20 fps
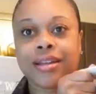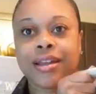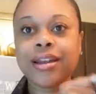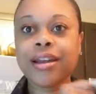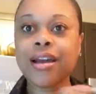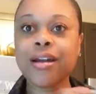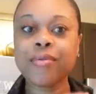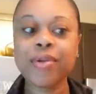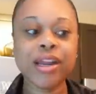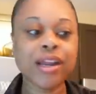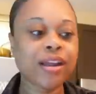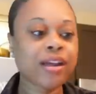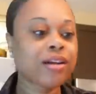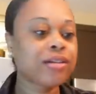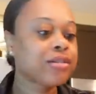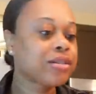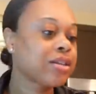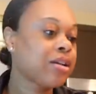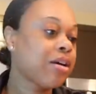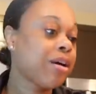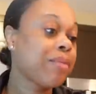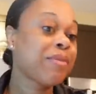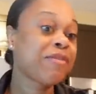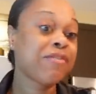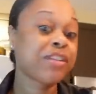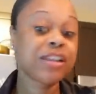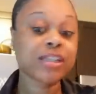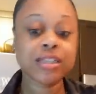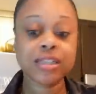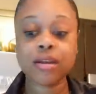And now there you go. So I'm going to
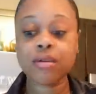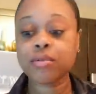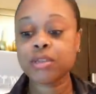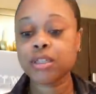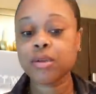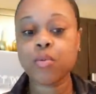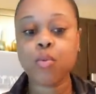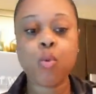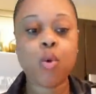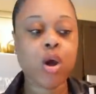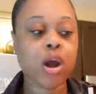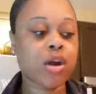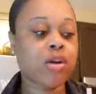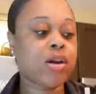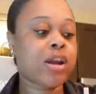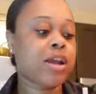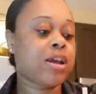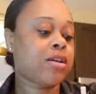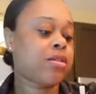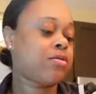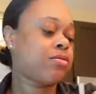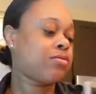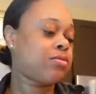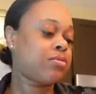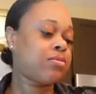fill this up with some water now.